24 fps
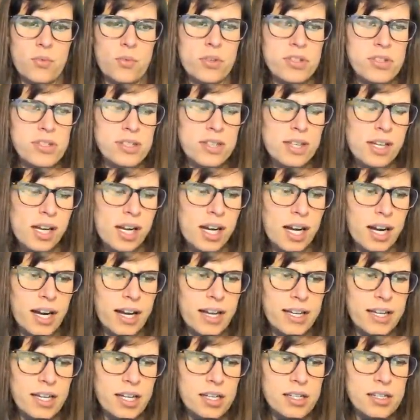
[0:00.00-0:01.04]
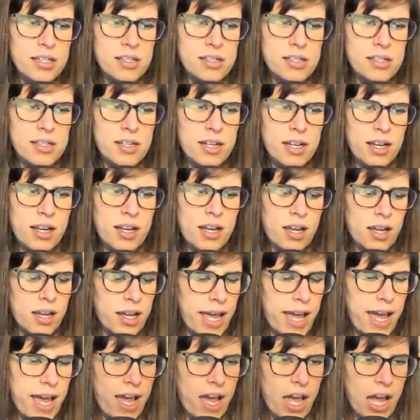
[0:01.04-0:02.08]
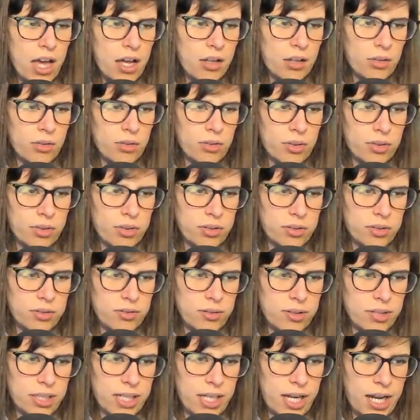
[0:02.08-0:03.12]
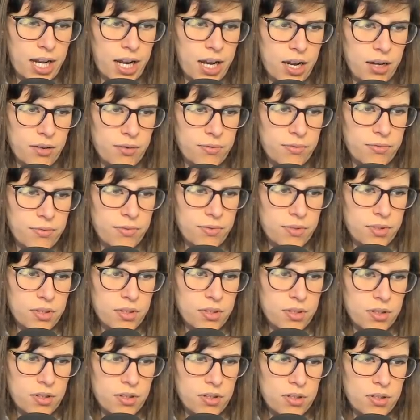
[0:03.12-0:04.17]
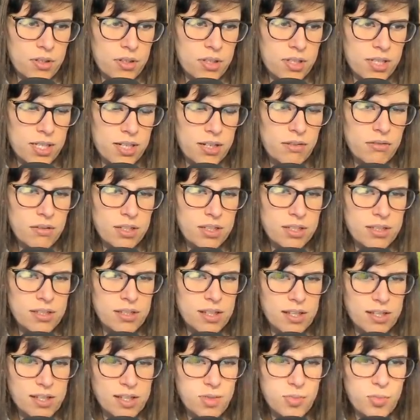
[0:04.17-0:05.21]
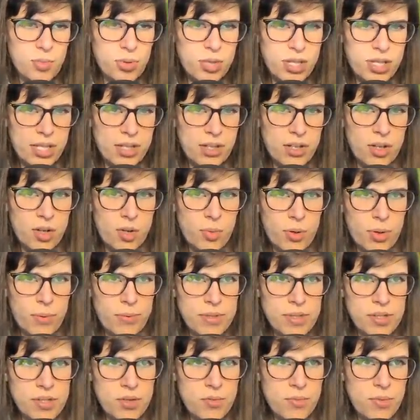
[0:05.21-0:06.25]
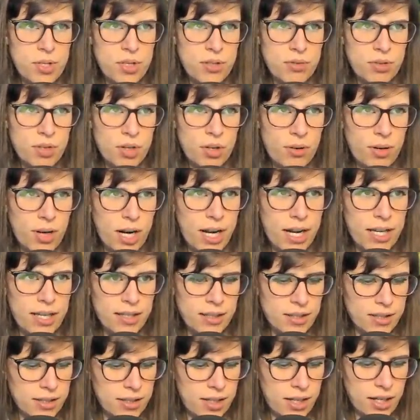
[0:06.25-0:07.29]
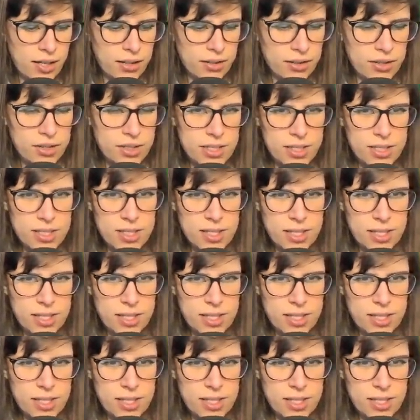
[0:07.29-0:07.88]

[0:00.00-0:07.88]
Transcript: What's the highest health you can have? Because 106 is pretty good. But I'm assuming you can go higher than that. Because as I